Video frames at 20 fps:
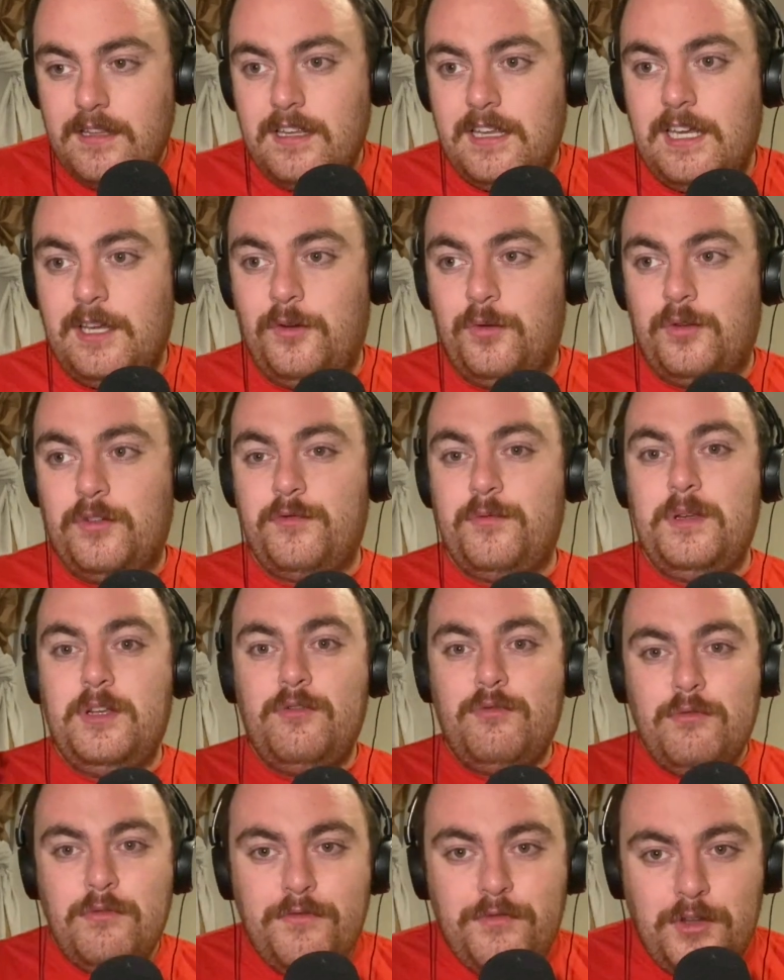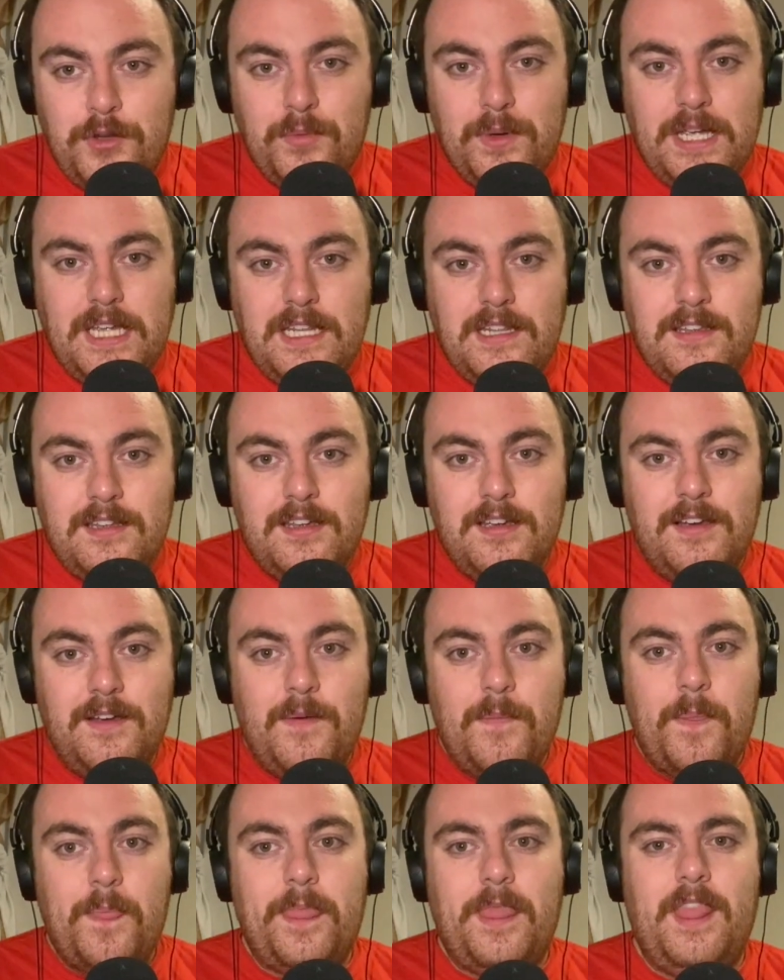in order for me to review it,
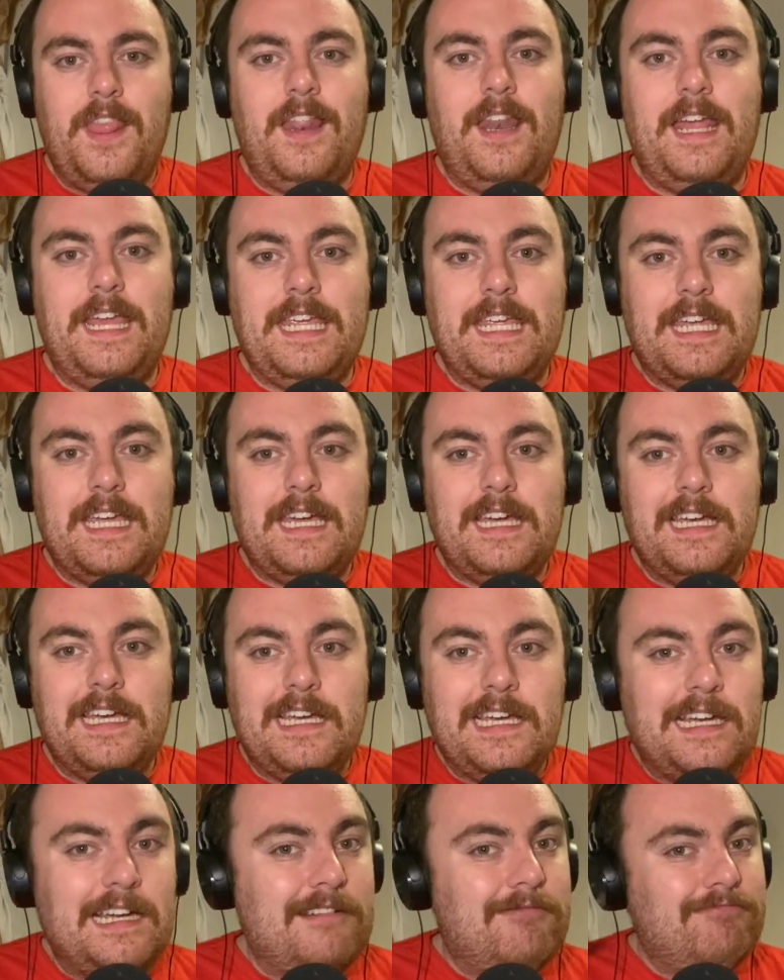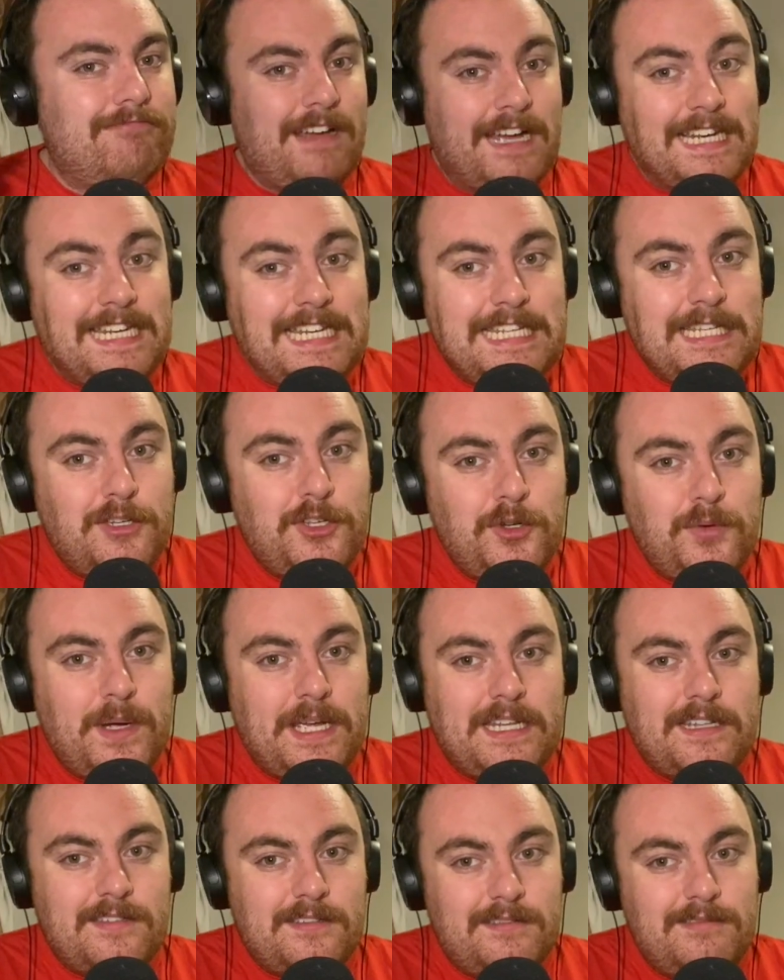like, I need to do
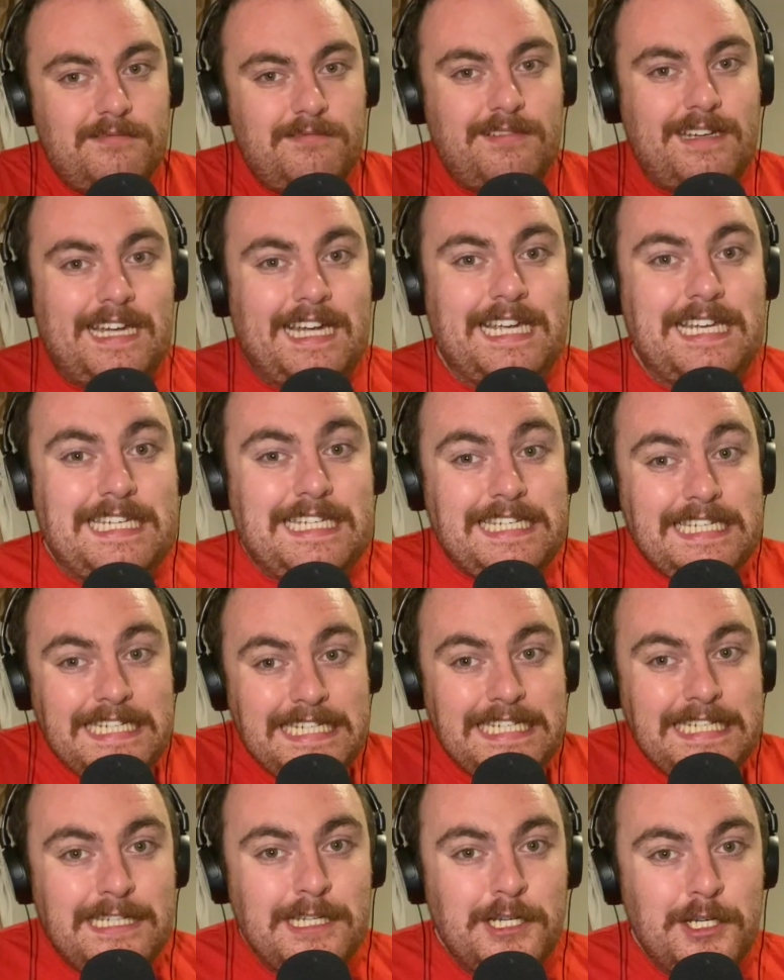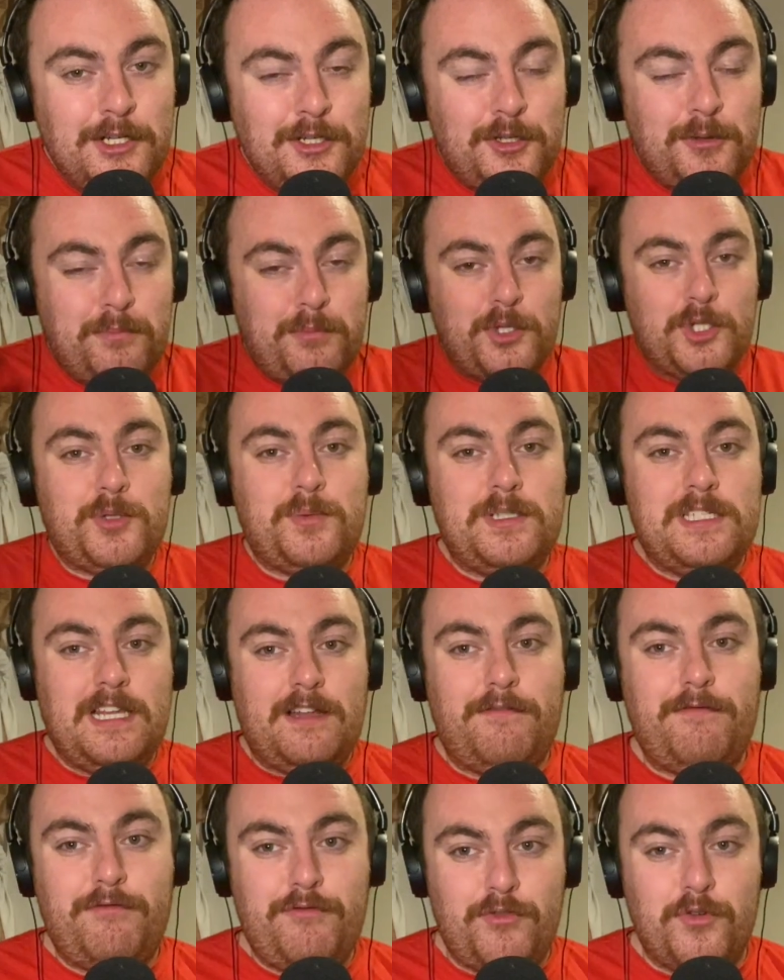it. I need to push
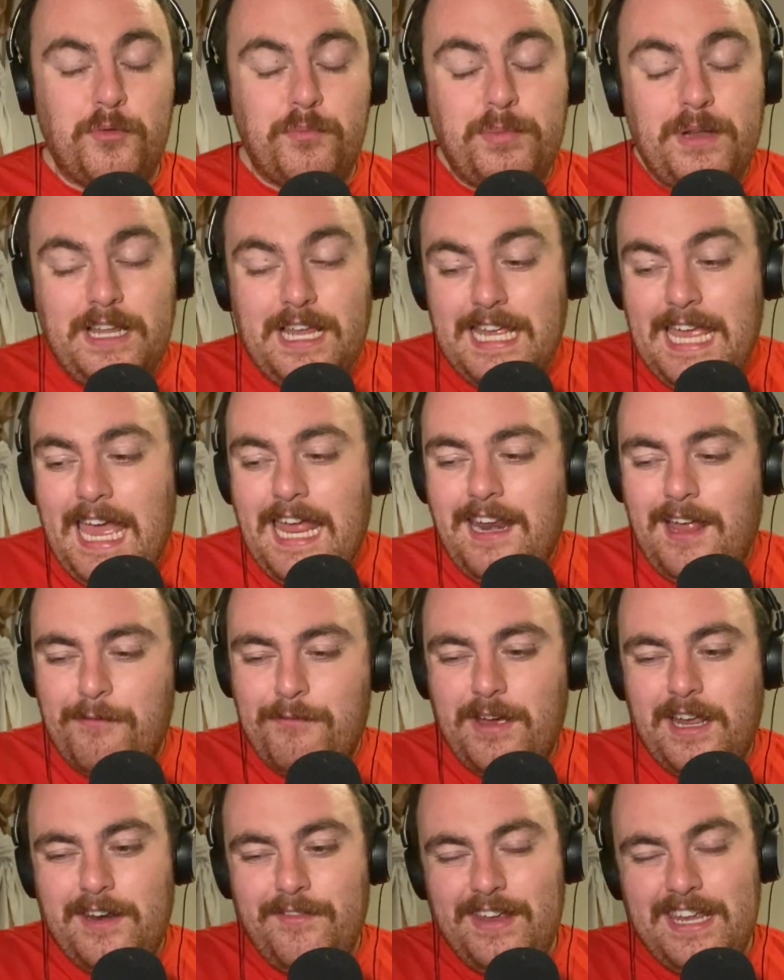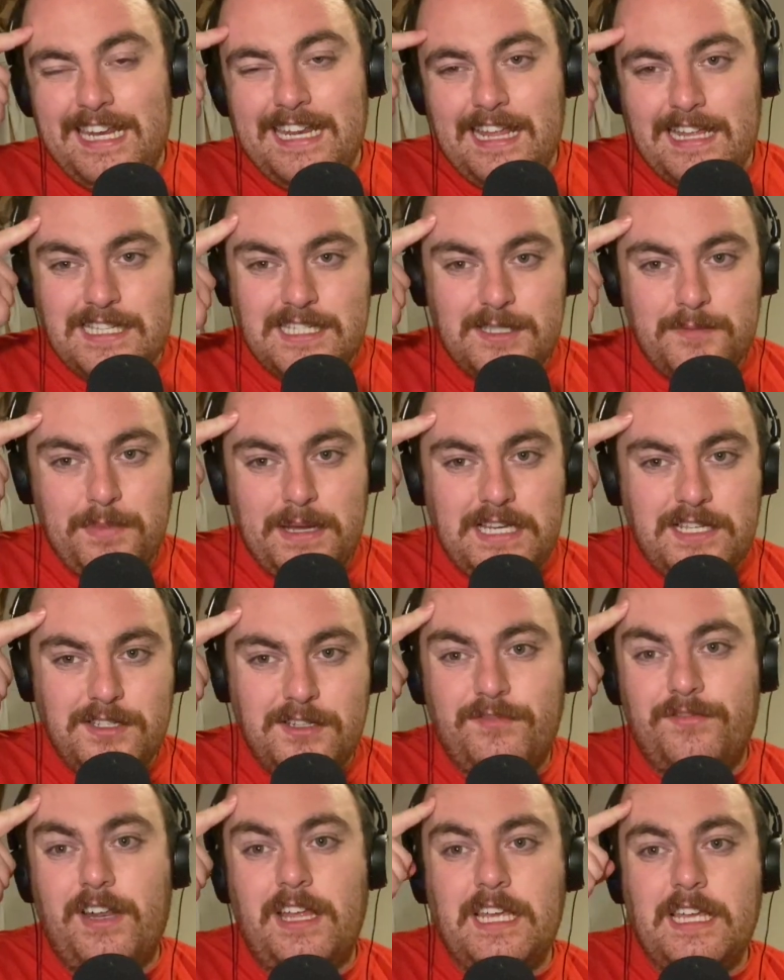myself through. But again, I'm kind of in that space
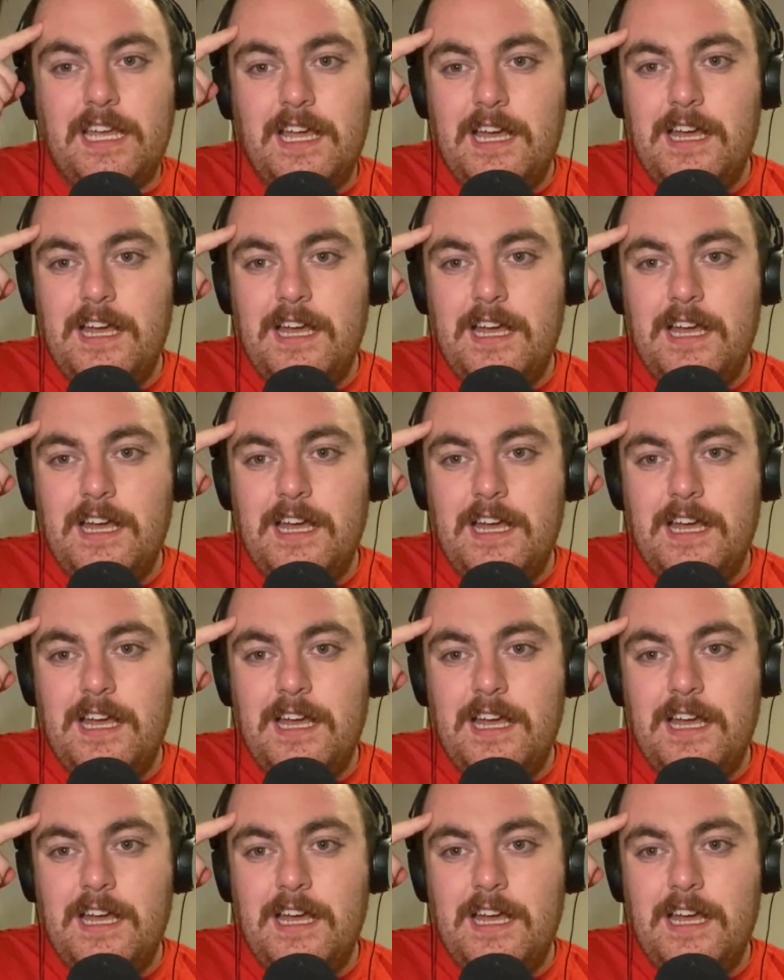of like,